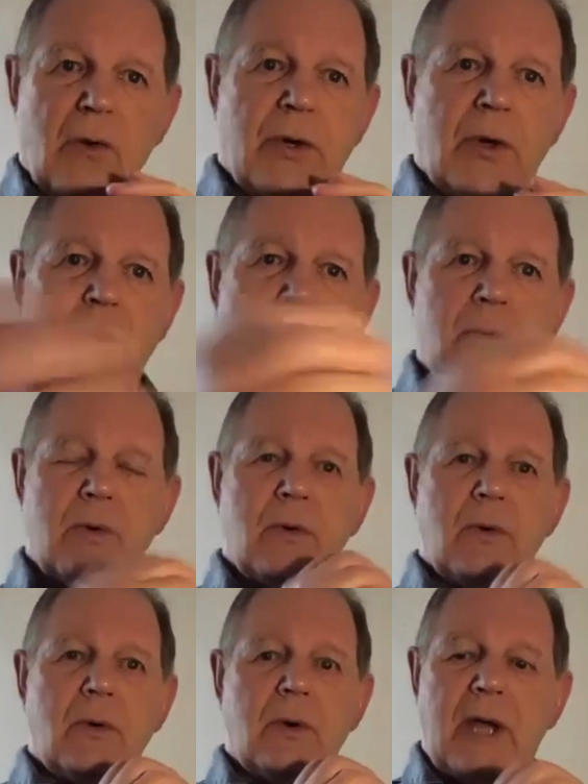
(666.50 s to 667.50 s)
new
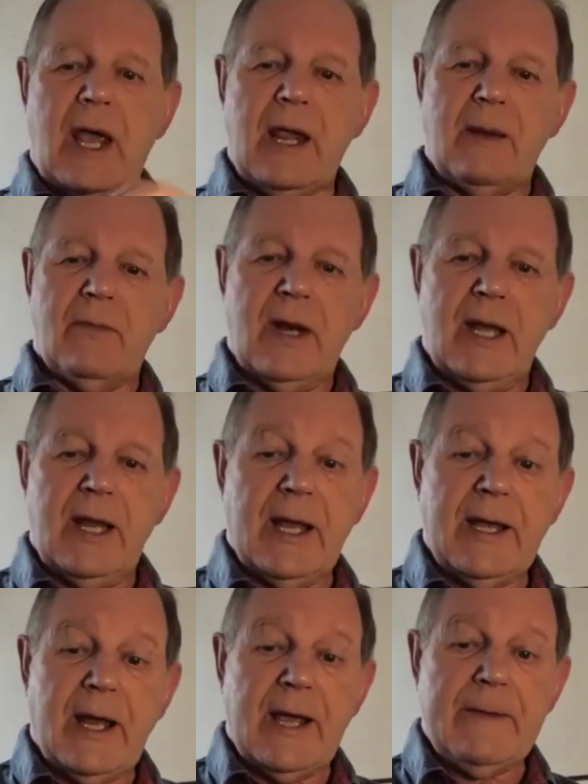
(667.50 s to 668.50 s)
game, really.
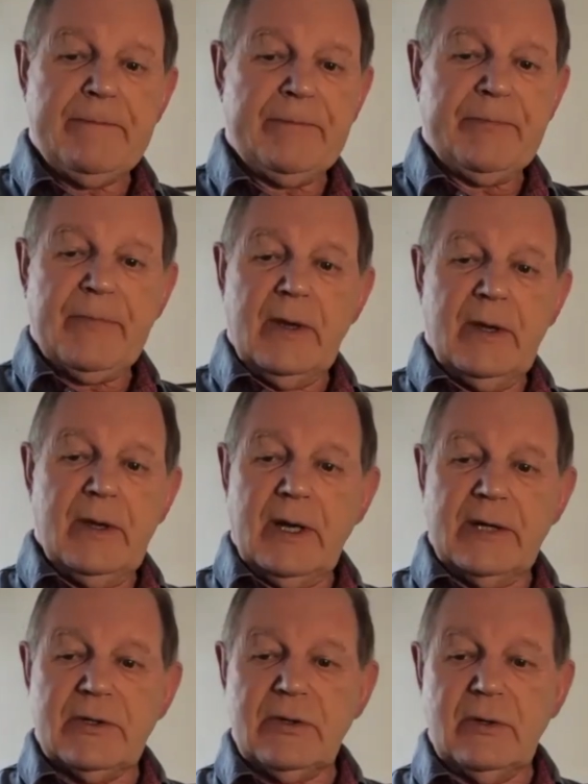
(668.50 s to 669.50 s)
And I
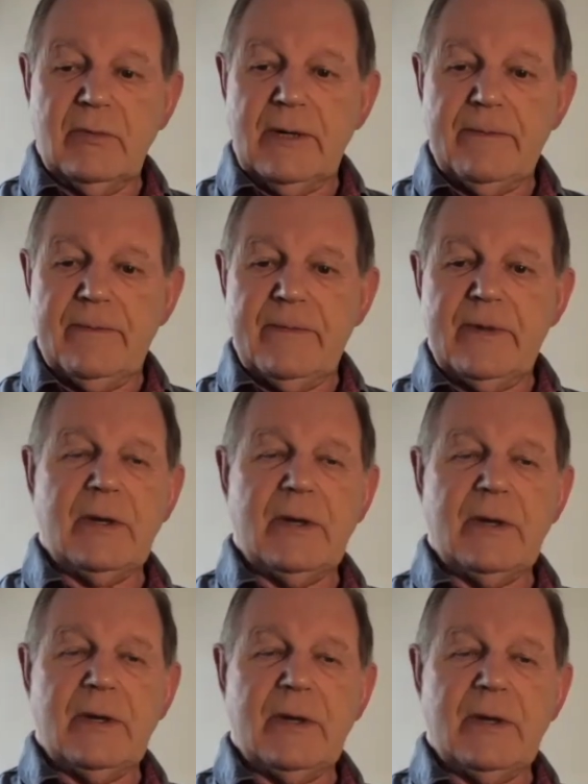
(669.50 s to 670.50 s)
just thought, well,
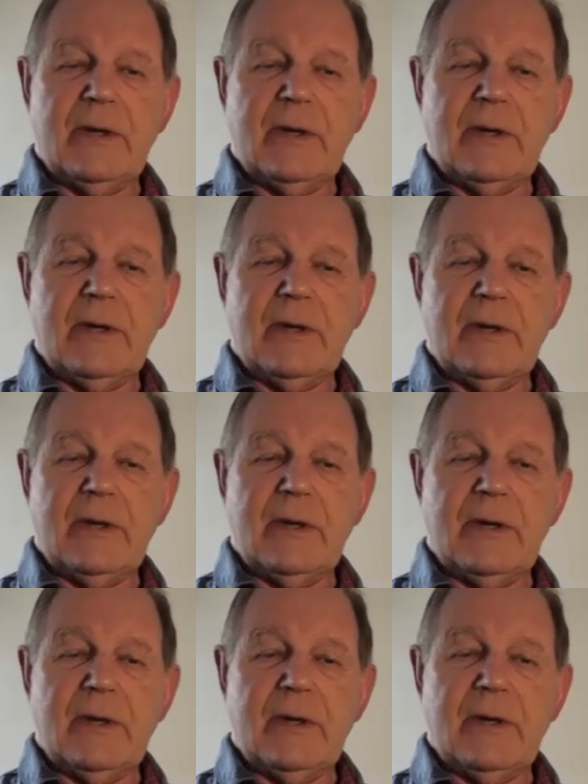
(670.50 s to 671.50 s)
you know, worry too.
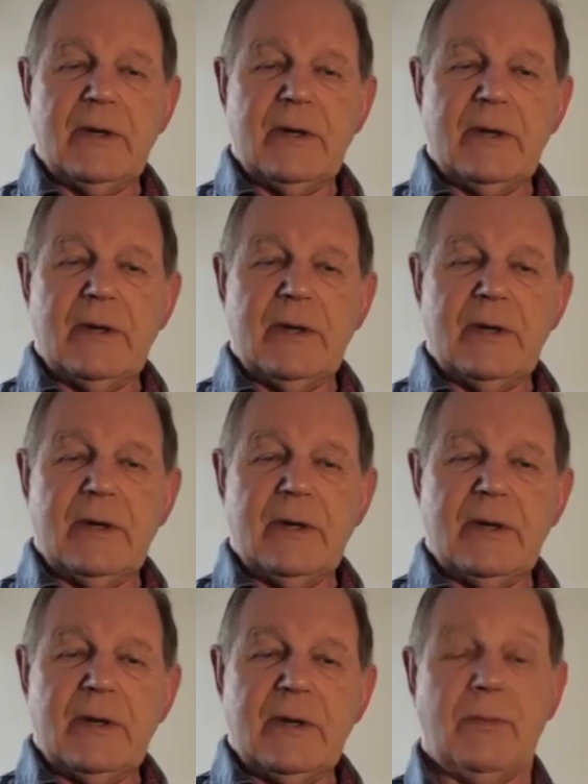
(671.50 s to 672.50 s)
So from that,
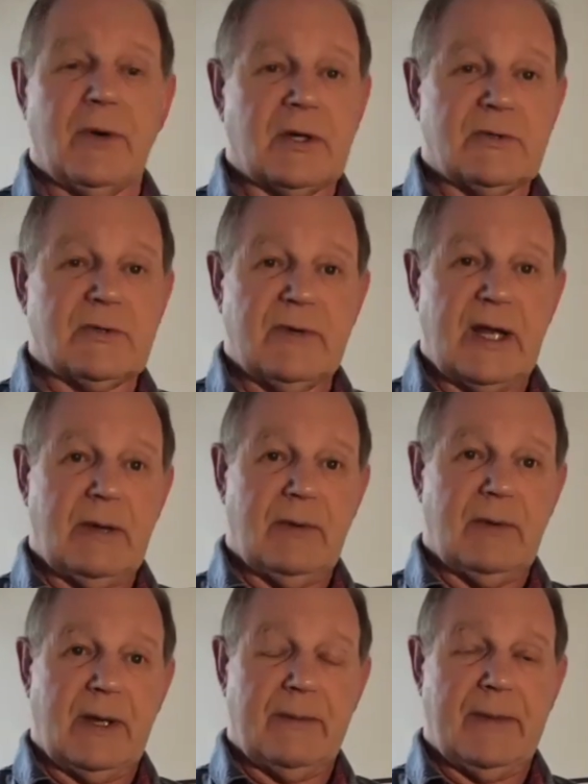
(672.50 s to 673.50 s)
I did
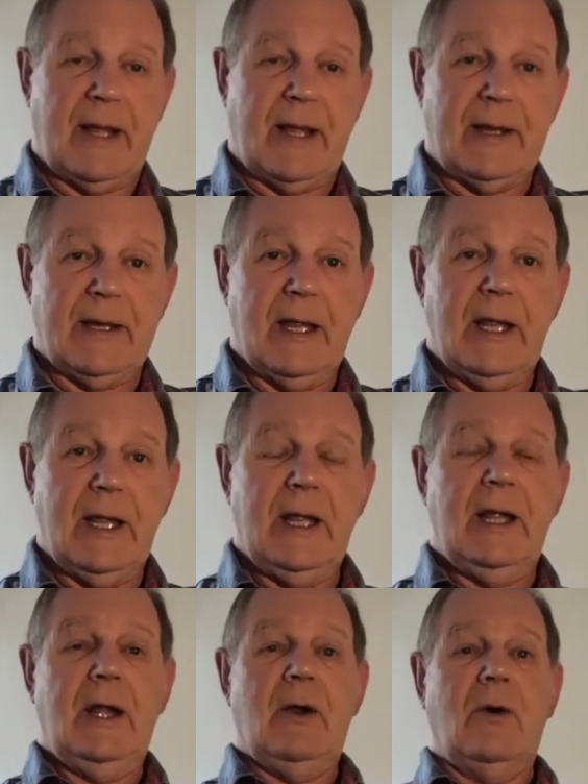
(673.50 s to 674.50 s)
two
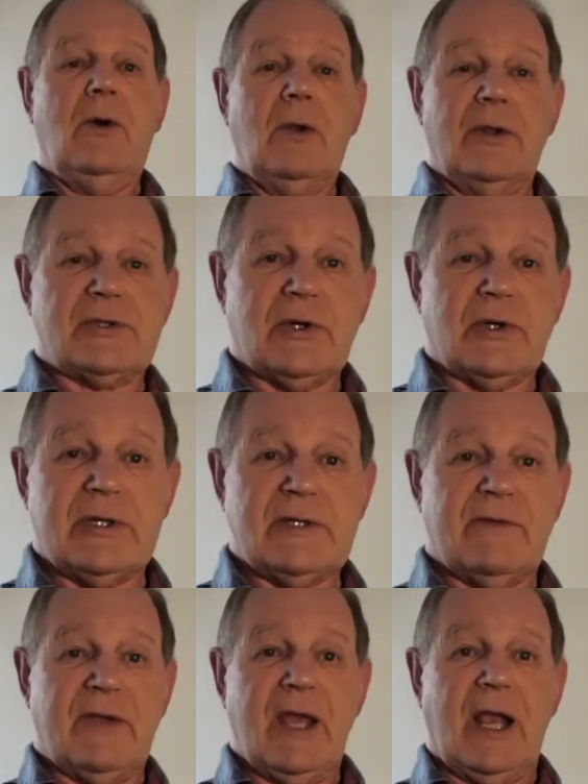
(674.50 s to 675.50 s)
books, really. One about
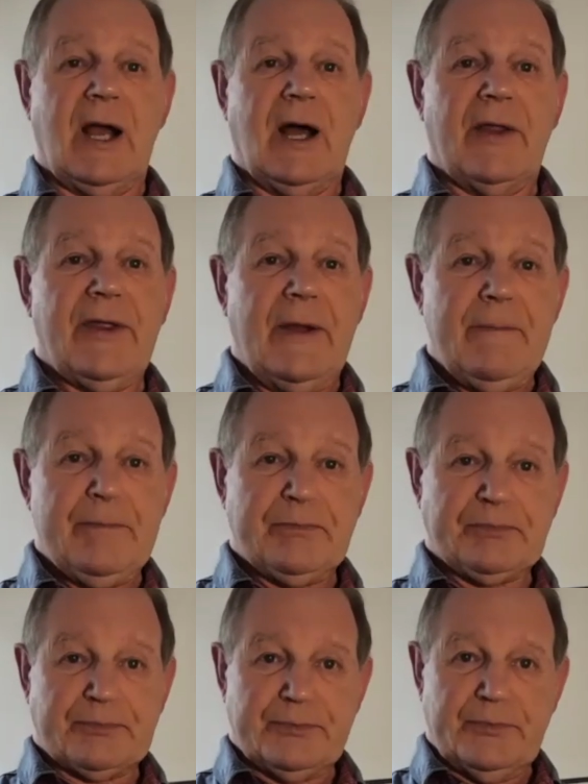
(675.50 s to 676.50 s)
all the stories of
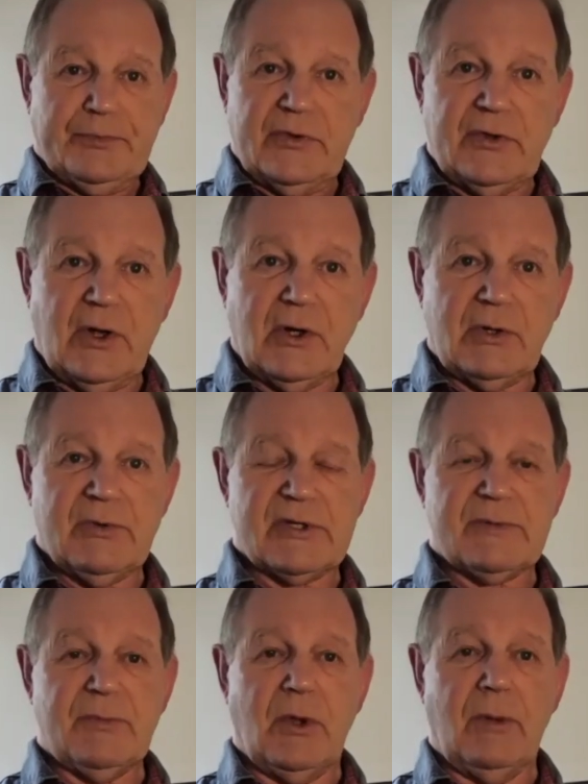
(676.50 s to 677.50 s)
King Arthur,
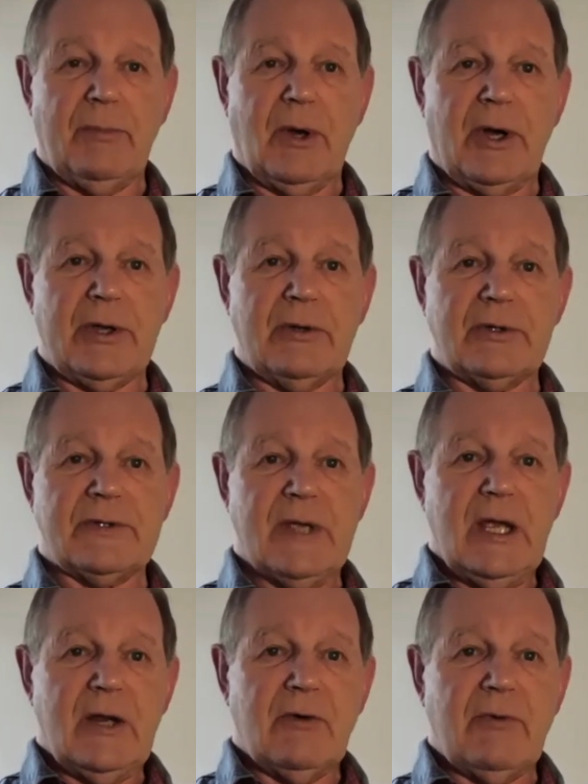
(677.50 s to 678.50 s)
told to a small boy
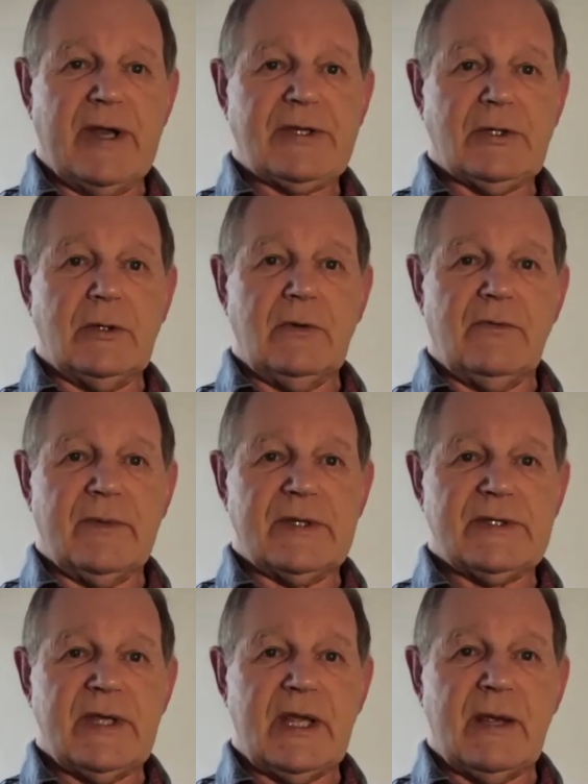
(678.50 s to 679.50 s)
who's rescued
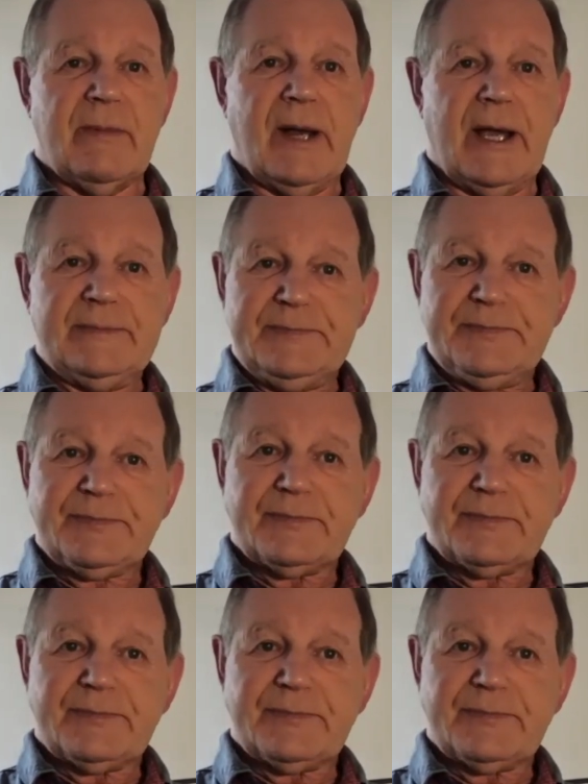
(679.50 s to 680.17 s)
from the sea by